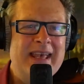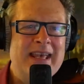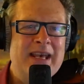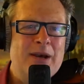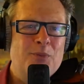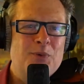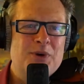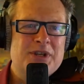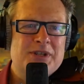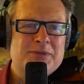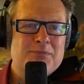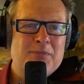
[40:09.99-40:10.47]

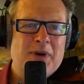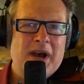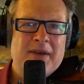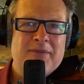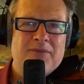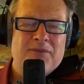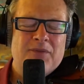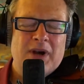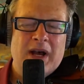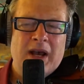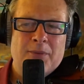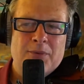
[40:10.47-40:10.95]
It was
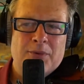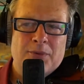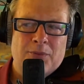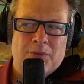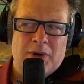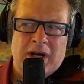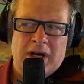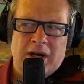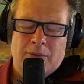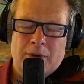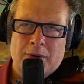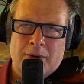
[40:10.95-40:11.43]

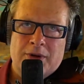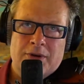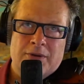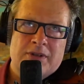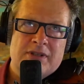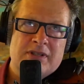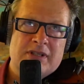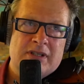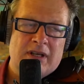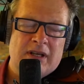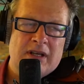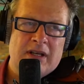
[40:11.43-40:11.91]
we were
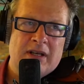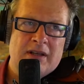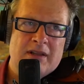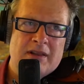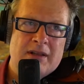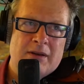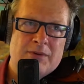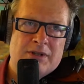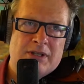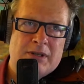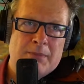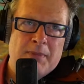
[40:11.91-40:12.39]
doing,
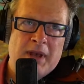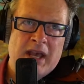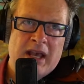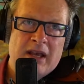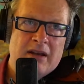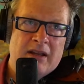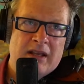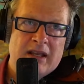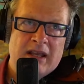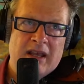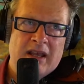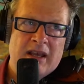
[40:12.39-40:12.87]
there was a
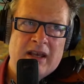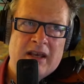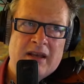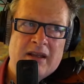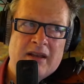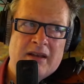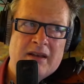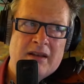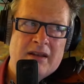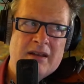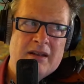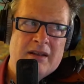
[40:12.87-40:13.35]
Bang on a
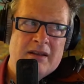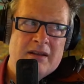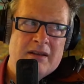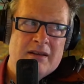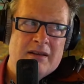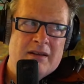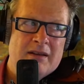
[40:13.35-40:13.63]
Can